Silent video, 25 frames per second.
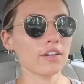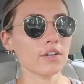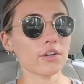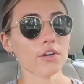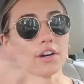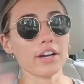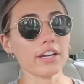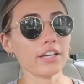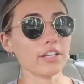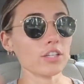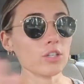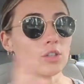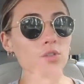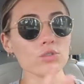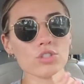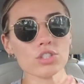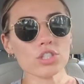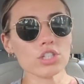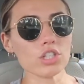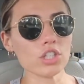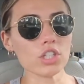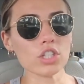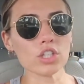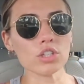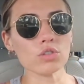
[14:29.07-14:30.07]
or I used
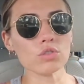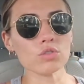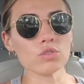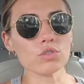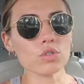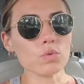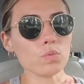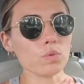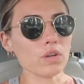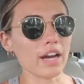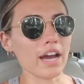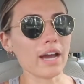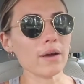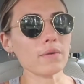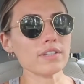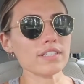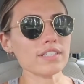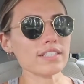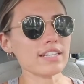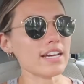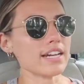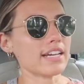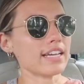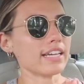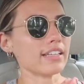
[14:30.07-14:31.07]
to use when I was
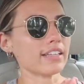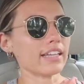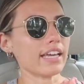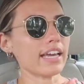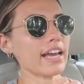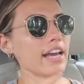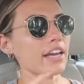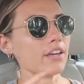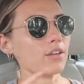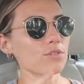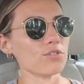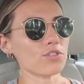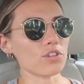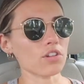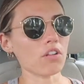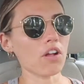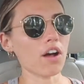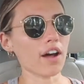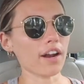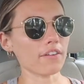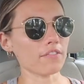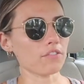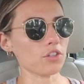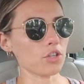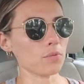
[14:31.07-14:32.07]
setting, like I use a
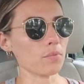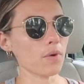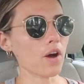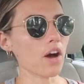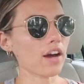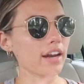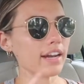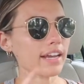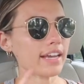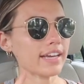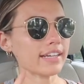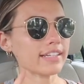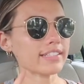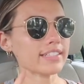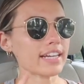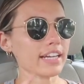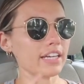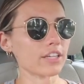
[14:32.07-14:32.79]
lot of mnemonics.